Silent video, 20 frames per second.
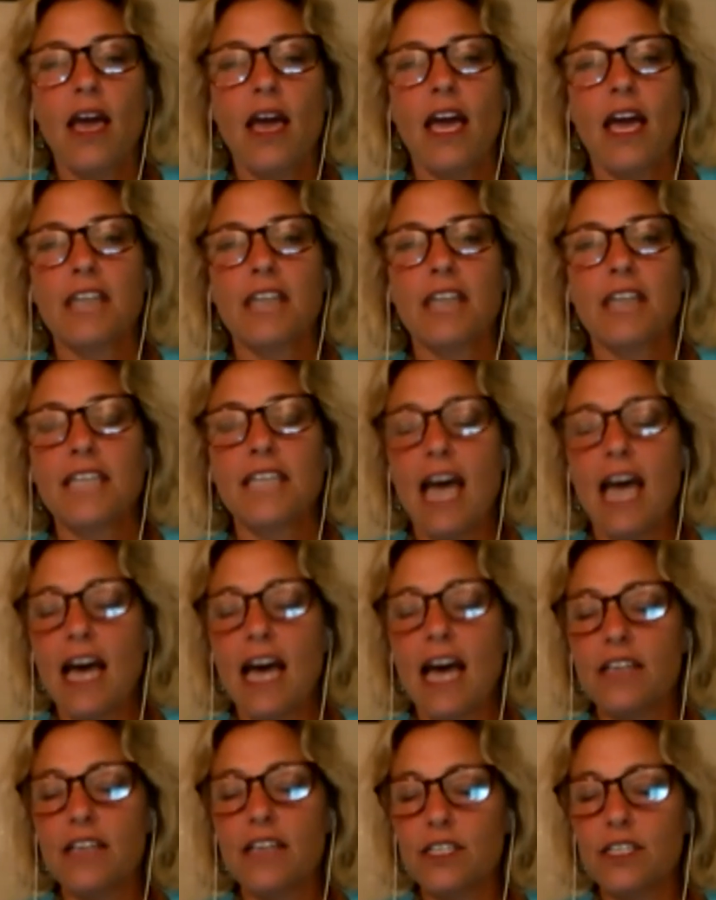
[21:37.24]
And
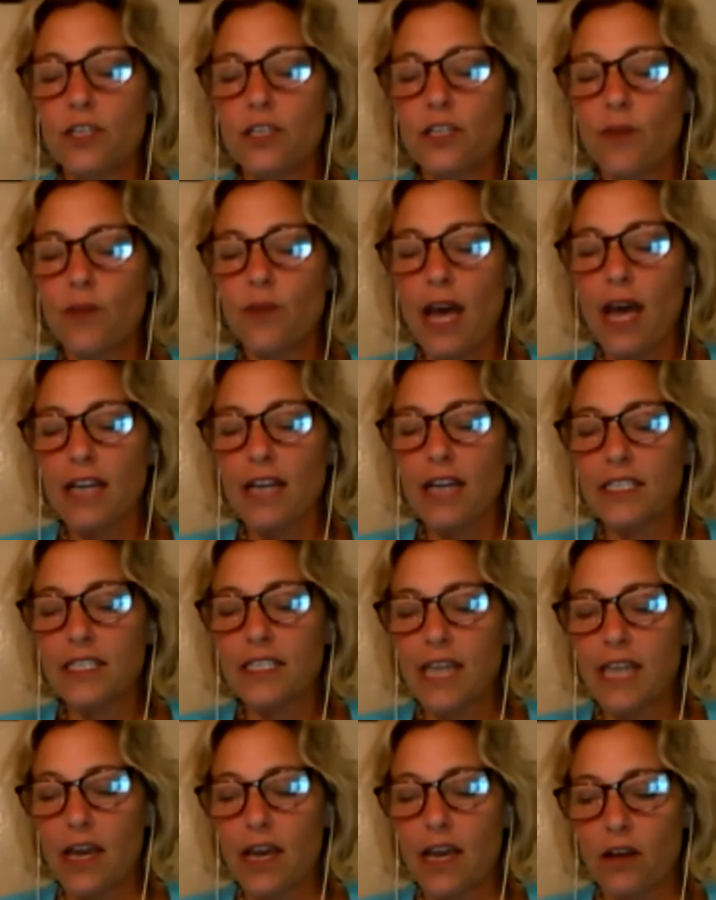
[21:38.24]
as you
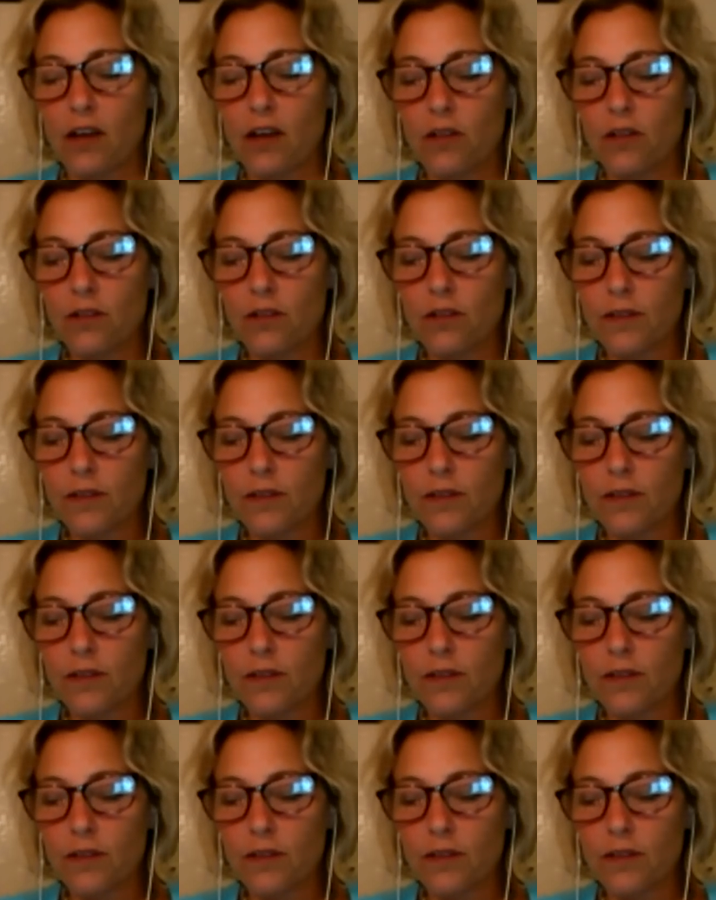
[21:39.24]
exhale,